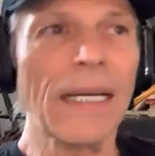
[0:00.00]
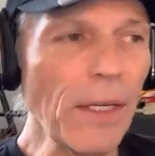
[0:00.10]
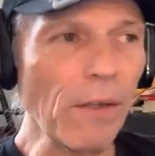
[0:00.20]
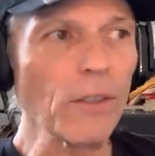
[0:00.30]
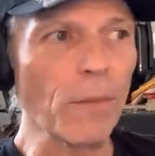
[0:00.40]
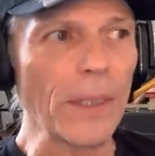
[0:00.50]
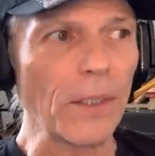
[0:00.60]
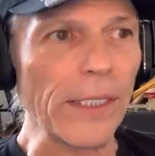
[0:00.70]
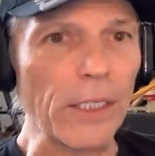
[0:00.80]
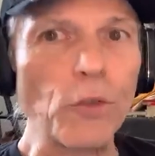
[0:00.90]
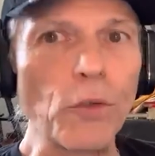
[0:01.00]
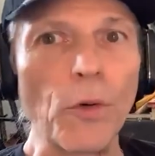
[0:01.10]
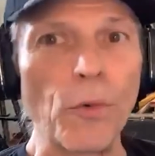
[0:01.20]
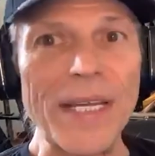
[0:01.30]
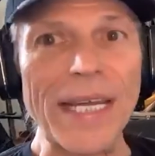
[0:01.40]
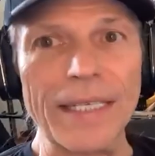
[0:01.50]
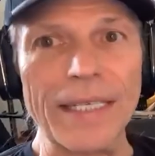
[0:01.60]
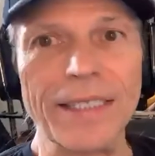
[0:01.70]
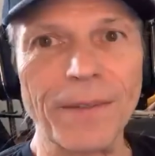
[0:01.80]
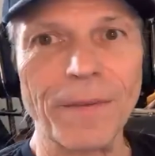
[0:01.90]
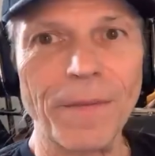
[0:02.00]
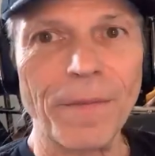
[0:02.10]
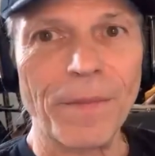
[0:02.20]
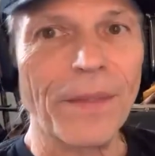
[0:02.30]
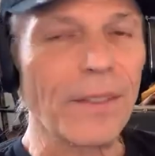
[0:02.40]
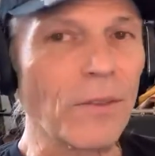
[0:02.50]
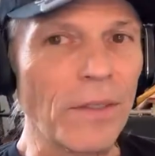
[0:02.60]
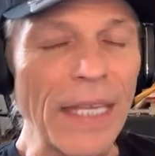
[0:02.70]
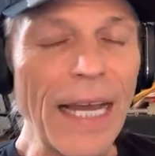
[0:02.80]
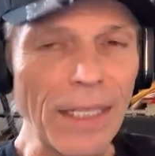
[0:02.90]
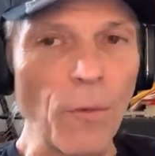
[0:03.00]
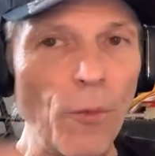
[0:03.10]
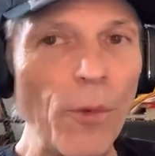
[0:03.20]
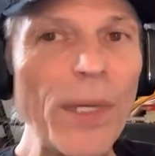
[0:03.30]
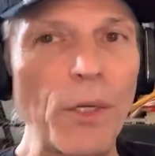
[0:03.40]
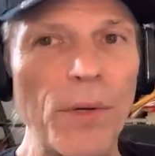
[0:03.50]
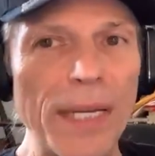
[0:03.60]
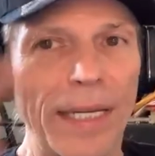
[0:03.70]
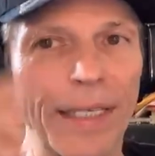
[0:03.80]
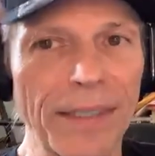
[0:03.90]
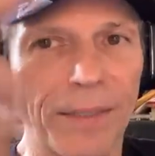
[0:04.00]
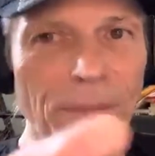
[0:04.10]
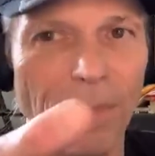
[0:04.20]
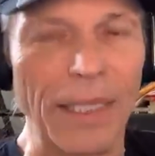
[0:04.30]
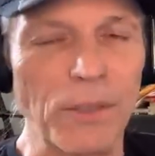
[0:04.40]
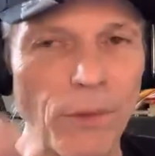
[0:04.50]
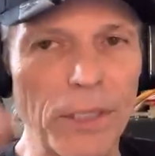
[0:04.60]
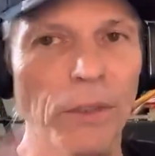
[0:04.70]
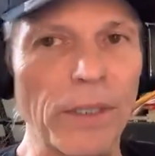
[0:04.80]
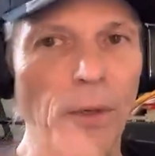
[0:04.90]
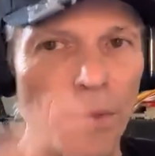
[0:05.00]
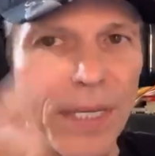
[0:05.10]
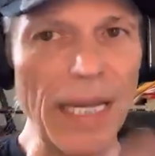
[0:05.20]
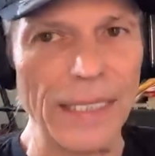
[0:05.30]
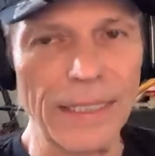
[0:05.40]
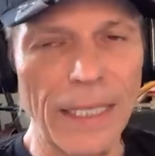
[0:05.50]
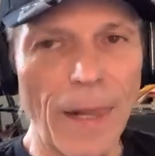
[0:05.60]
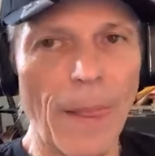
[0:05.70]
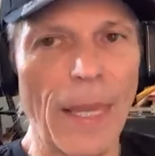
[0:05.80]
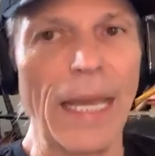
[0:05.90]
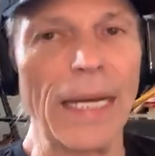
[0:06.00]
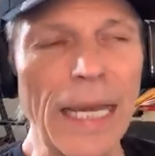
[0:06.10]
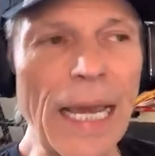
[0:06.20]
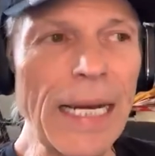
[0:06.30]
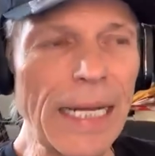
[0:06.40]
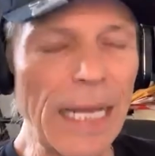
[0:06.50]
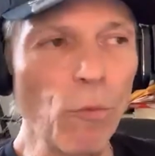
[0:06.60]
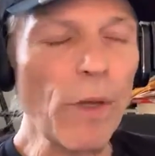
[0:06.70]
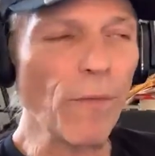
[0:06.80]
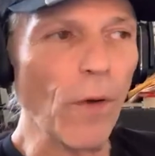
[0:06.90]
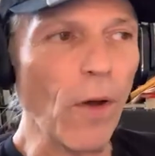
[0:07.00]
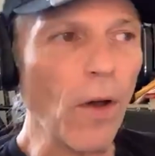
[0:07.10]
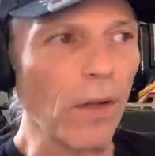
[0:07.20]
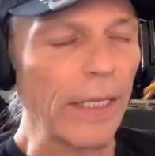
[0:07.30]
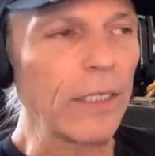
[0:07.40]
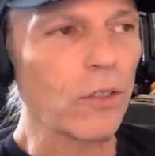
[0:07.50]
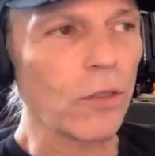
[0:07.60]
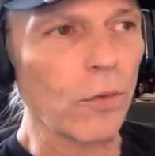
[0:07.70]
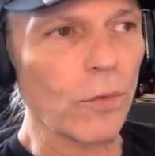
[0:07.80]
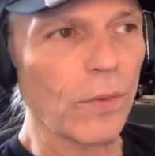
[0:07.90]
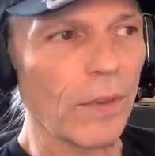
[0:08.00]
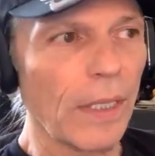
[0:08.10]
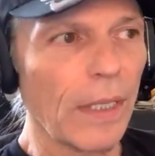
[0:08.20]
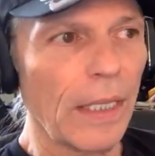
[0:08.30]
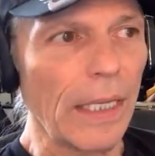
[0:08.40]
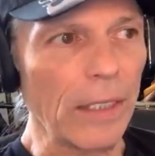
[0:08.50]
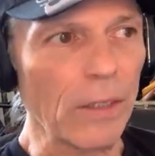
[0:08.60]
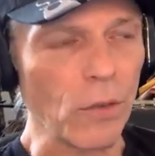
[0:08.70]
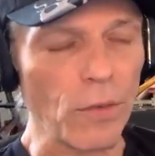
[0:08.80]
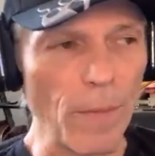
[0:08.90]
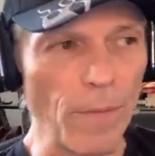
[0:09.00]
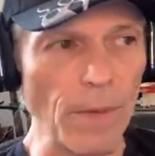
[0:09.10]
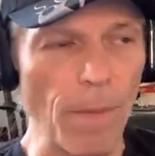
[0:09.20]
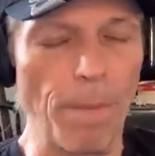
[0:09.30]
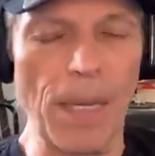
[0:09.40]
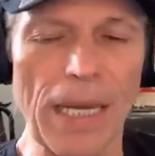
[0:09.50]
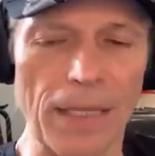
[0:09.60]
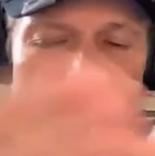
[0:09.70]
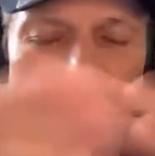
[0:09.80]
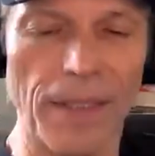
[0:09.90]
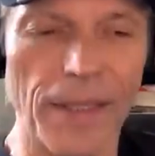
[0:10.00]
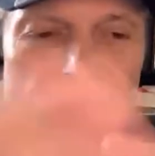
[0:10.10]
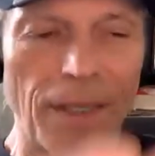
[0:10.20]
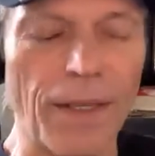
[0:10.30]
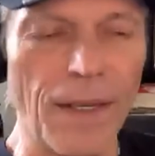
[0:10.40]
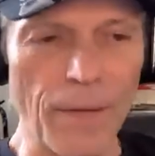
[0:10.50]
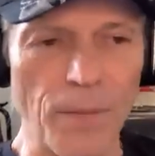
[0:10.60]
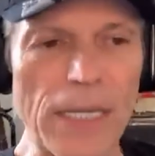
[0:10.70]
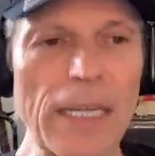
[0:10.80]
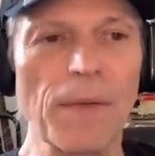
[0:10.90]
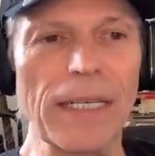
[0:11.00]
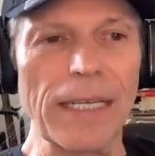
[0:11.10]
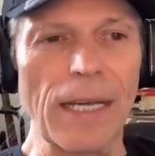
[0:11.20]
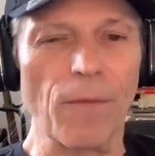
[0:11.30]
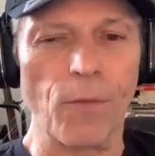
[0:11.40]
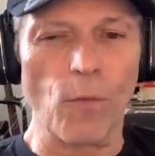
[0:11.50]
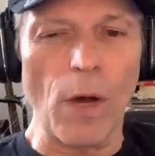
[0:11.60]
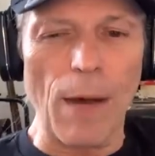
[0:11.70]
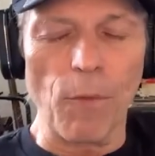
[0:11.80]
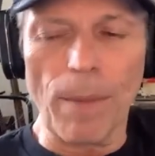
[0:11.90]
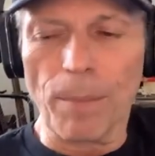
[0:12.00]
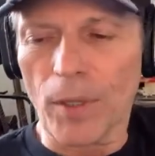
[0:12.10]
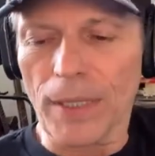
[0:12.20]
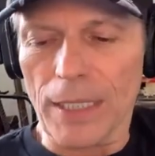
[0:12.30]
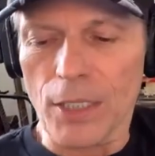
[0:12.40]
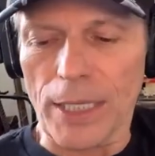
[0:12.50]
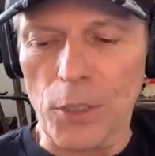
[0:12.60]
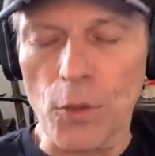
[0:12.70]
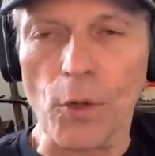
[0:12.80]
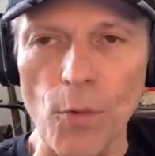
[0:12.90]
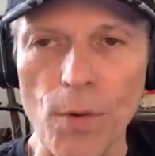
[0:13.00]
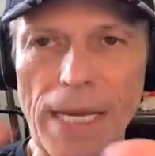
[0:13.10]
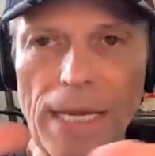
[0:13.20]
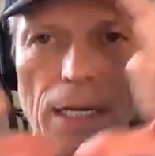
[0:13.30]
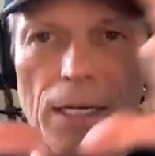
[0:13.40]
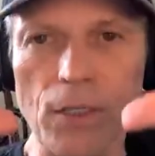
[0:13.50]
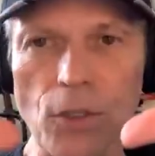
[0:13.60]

think ultimately it's to create, not recreate, but to actually create. And we fall into the pit of even if at one point, let's say you create a